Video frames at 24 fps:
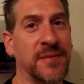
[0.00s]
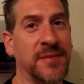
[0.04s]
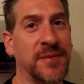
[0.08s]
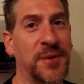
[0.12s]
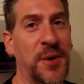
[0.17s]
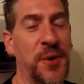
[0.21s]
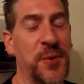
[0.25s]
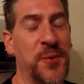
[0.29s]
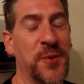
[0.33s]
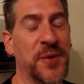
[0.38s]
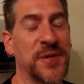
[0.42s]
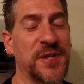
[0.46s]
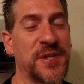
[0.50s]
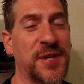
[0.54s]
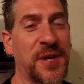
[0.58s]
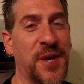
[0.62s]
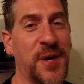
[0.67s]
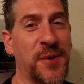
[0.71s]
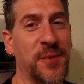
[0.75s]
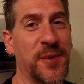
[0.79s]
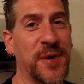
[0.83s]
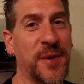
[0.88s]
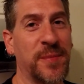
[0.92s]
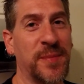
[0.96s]
Who wants to go
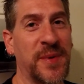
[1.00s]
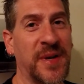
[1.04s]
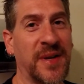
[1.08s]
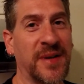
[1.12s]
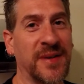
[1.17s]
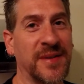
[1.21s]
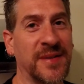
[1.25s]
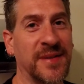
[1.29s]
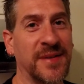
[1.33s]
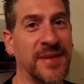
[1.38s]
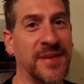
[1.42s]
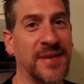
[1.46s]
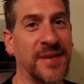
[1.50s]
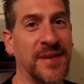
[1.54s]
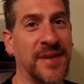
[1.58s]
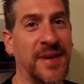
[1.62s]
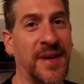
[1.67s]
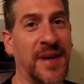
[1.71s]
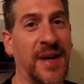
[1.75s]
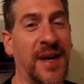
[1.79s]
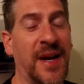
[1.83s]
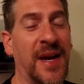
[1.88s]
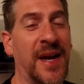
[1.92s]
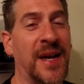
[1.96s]
with me?
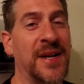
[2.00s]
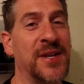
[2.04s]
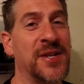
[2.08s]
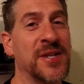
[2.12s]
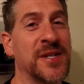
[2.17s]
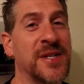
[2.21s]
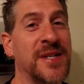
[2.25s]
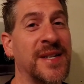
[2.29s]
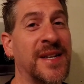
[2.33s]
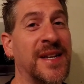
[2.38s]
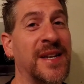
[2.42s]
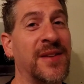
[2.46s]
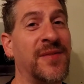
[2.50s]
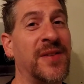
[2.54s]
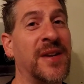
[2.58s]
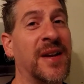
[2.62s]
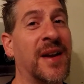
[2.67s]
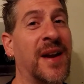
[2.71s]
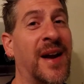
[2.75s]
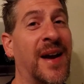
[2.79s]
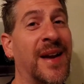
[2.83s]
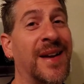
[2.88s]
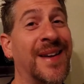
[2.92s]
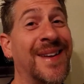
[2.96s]
And just to give you an
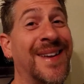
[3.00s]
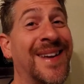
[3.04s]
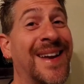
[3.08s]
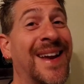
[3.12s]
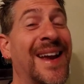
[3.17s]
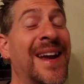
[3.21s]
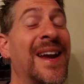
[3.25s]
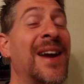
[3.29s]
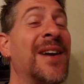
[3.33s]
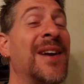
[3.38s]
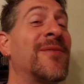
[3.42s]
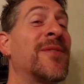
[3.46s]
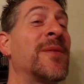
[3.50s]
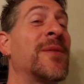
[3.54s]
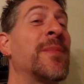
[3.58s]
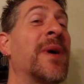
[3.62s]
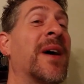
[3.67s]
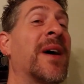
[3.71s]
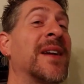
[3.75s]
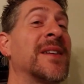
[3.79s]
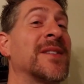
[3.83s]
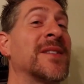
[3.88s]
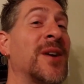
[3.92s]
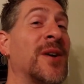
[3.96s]
idea,
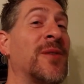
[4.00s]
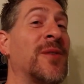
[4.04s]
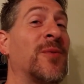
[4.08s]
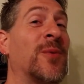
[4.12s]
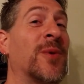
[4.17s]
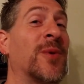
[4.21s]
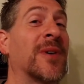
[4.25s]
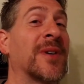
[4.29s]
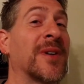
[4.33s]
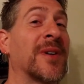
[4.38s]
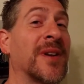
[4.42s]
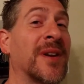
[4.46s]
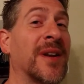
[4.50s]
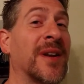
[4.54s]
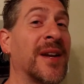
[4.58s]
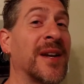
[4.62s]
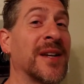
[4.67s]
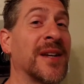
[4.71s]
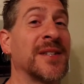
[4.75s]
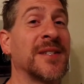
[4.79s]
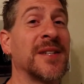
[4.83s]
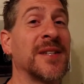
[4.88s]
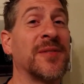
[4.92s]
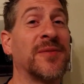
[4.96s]
everybody's off work today
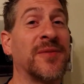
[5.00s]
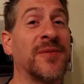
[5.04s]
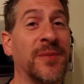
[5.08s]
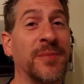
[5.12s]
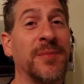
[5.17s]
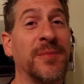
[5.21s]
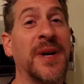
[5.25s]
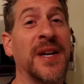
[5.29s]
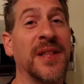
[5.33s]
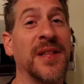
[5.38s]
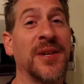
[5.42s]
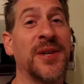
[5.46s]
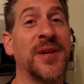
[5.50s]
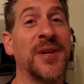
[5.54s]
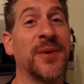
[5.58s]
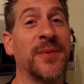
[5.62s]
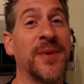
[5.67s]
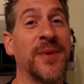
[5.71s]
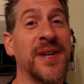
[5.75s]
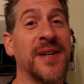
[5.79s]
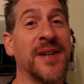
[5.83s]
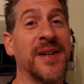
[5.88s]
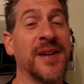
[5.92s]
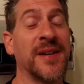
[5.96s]
except for mainly your
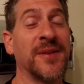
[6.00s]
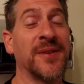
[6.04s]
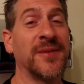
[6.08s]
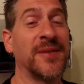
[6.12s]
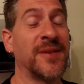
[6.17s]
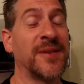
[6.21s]
retail.